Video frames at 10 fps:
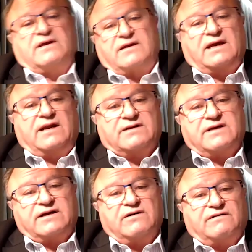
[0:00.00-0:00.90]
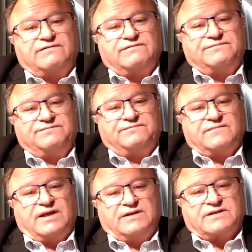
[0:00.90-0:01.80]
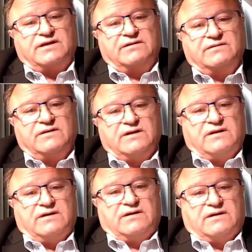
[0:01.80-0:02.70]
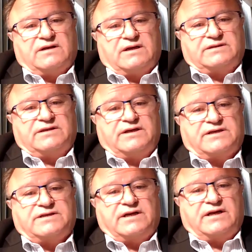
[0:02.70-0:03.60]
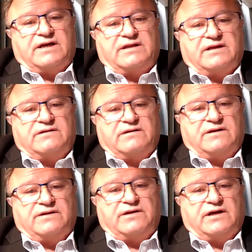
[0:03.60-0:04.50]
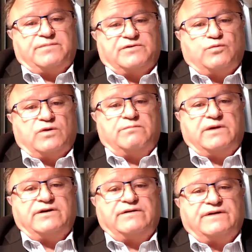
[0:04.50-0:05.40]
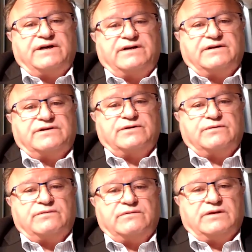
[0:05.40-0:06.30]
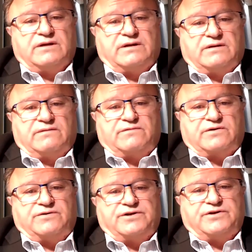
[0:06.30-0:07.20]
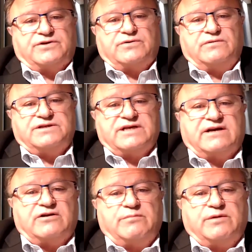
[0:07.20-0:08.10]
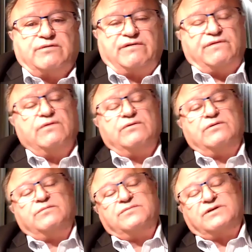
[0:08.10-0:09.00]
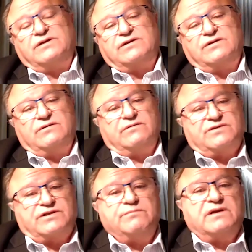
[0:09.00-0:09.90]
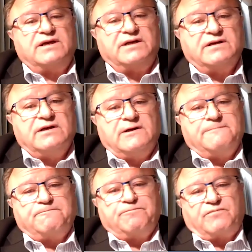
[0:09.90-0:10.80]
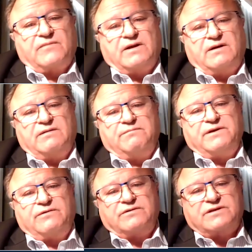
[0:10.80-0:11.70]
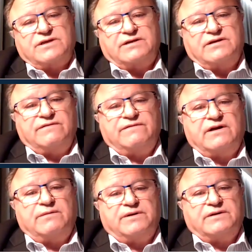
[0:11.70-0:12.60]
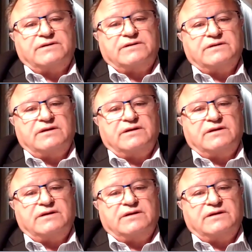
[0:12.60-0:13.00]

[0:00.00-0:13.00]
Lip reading: can now take off. And so to the extent now that Ethiopia is well motivated to introduce all these economic reforms and to stimulate minerals sector development,